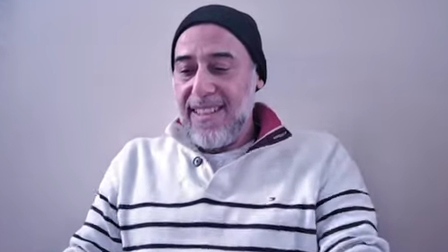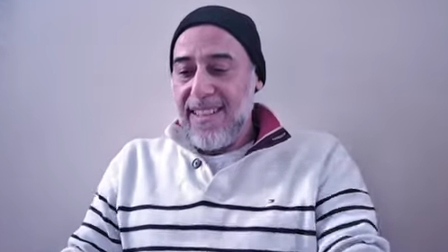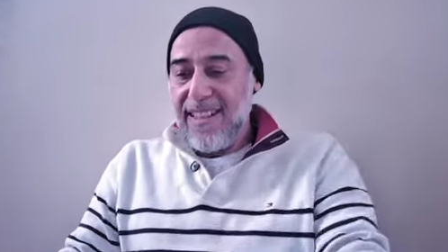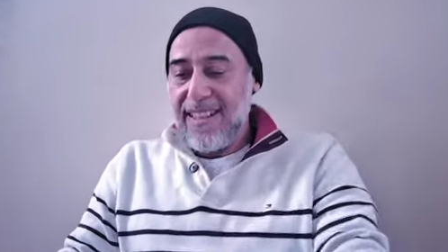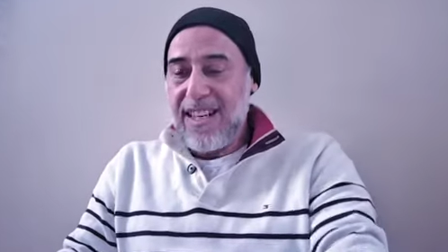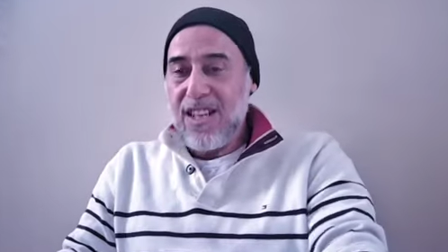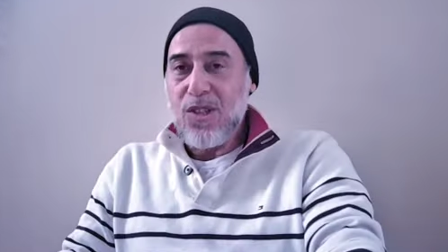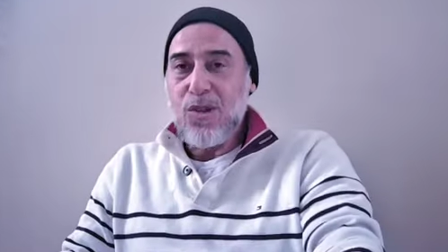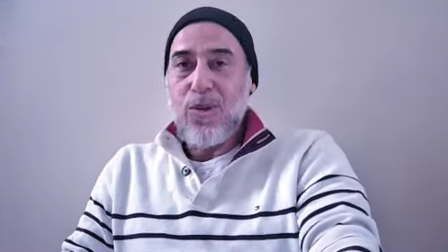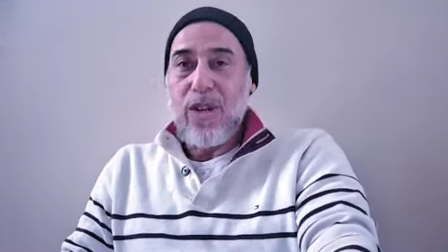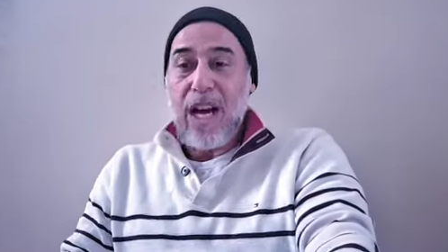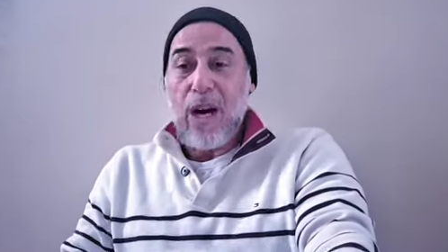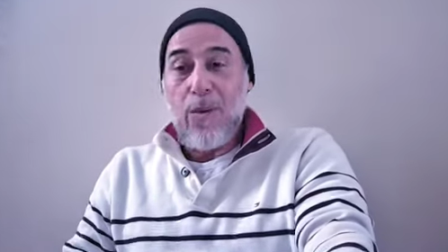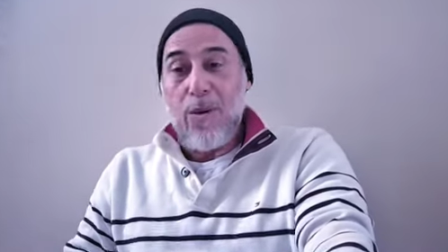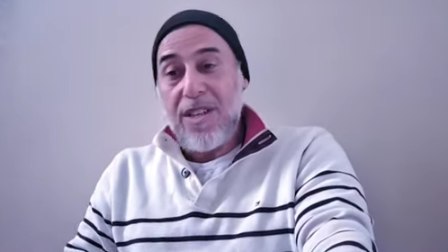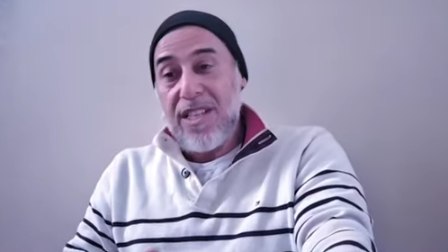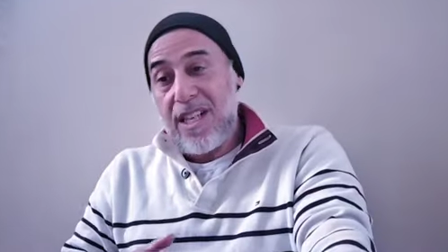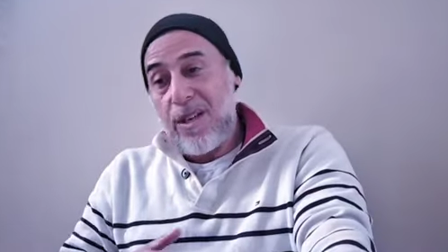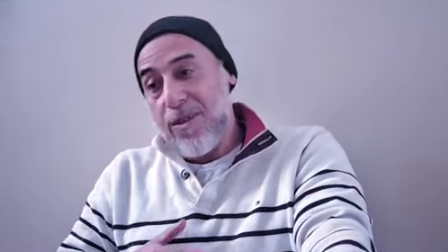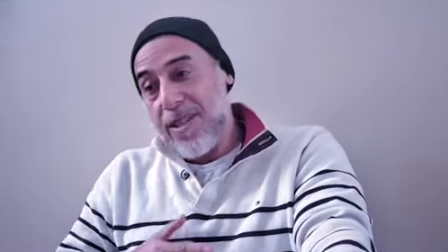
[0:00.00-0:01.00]
Rasul, I
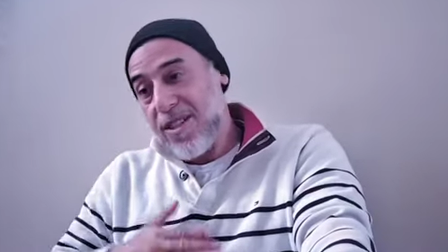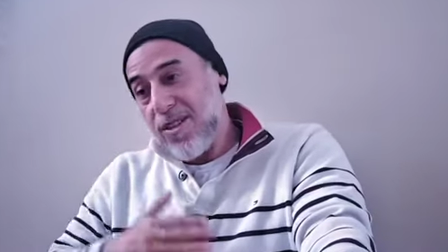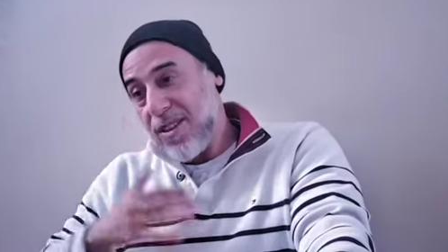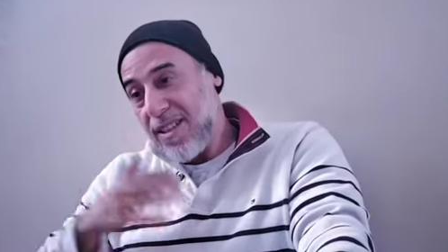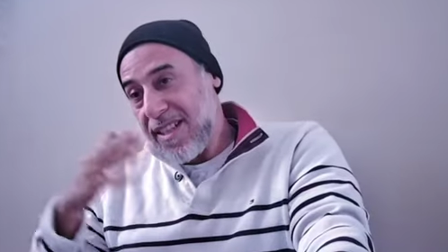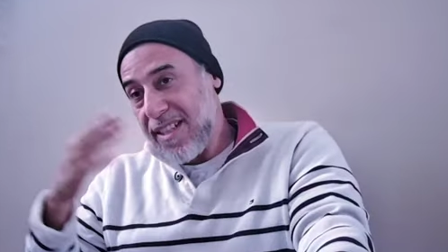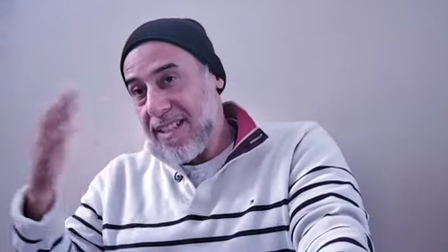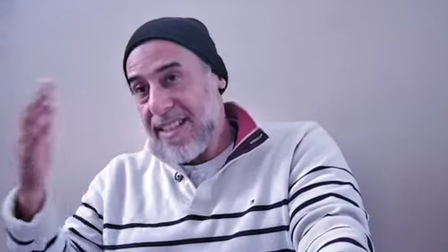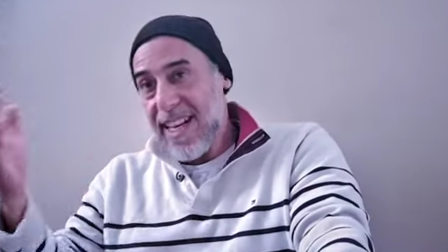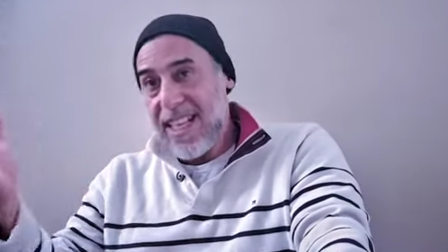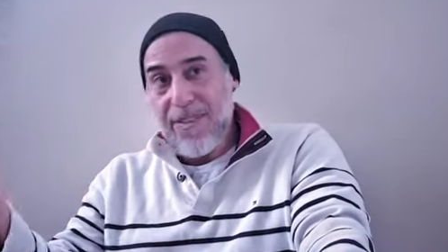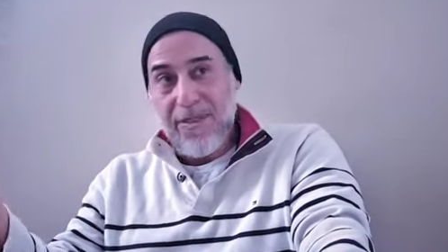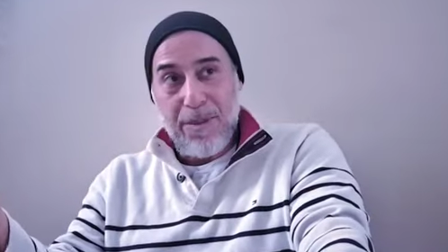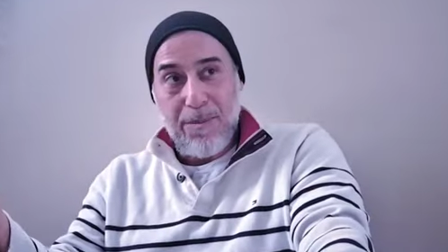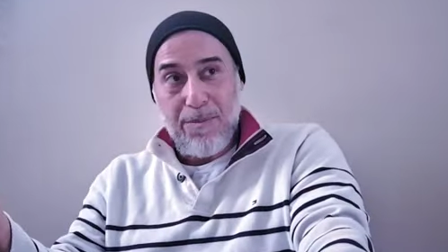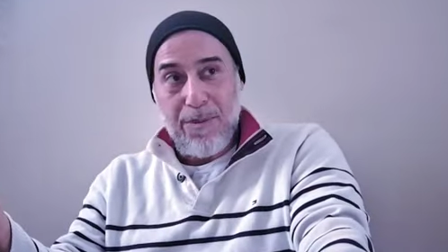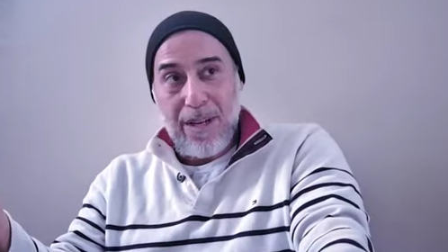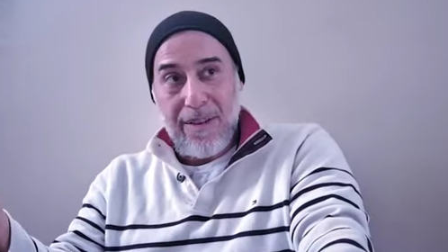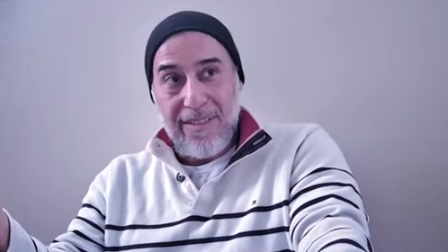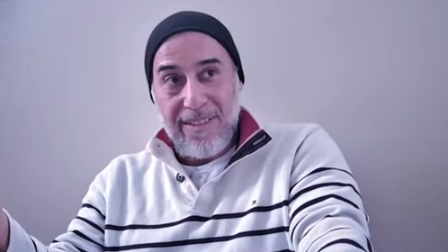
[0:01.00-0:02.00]
wish I was on the side of the
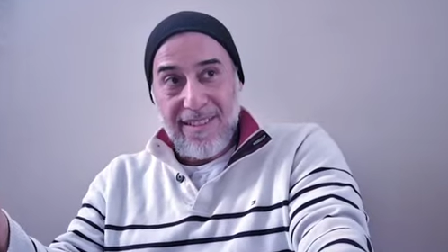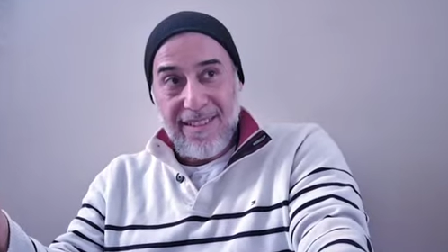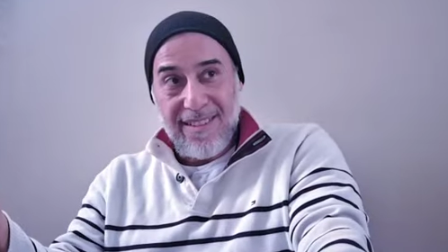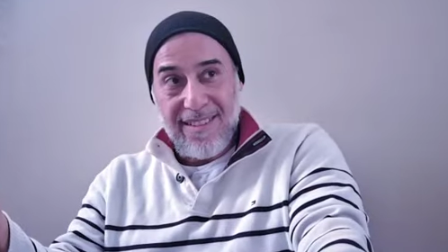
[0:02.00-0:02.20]
Prophet.